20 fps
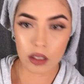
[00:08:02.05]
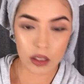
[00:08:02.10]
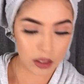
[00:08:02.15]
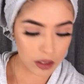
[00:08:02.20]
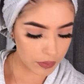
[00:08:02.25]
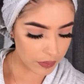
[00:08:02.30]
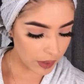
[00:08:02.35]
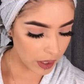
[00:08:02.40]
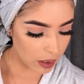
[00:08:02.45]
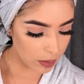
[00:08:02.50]

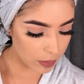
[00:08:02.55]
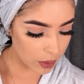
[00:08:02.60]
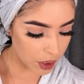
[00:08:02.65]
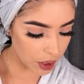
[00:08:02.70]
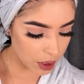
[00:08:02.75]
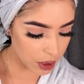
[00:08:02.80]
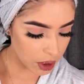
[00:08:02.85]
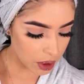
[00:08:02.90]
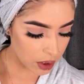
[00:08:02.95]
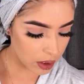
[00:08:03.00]
this fan
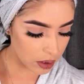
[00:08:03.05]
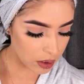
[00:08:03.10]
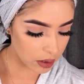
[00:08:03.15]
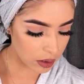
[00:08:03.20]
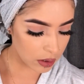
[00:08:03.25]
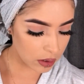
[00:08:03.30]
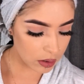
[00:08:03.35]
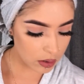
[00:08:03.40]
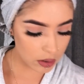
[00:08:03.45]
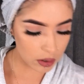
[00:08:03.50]
brush
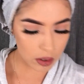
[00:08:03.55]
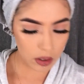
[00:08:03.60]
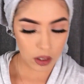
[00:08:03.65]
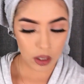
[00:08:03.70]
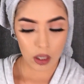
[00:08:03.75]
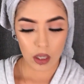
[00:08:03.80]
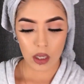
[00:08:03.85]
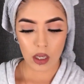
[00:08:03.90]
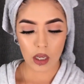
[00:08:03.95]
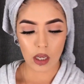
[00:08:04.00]

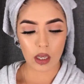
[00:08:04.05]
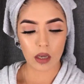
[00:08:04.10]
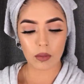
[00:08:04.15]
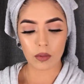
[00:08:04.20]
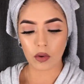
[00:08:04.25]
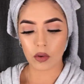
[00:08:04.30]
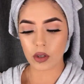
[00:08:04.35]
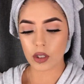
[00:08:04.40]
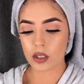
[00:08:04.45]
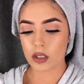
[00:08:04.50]
and I'm
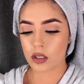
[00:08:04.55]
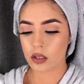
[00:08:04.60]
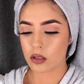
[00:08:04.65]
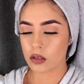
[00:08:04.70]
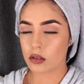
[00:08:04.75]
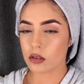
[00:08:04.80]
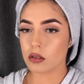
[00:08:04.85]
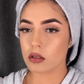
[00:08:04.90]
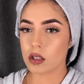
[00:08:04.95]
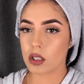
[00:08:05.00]
going
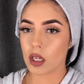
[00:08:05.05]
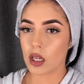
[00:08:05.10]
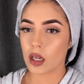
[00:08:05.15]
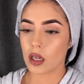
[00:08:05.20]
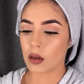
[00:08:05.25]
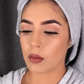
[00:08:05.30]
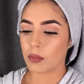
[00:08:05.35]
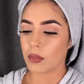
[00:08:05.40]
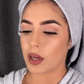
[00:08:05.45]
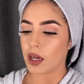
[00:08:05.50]
to
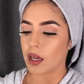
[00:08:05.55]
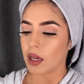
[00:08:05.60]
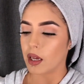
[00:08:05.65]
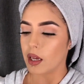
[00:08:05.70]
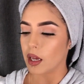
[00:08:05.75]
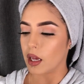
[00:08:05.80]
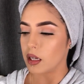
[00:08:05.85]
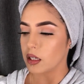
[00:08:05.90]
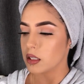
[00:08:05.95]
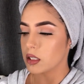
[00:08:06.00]
take
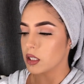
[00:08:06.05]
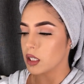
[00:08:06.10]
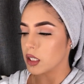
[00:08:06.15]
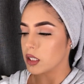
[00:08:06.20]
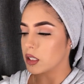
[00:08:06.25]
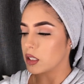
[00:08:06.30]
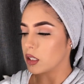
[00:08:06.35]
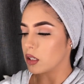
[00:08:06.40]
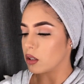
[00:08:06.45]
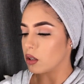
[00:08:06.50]
my
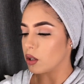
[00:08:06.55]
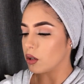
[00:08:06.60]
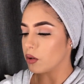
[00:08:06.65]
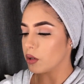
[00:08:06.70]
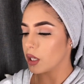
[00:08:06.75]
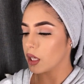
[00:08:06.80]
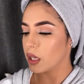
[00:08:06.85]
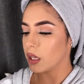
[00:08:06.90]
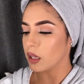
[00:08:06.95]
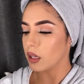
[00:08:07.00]
Anastasia Glow
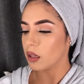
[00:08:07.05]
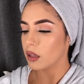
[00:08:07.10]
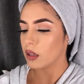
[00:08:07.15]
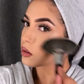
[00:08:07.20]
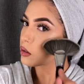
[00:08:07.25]
Kit.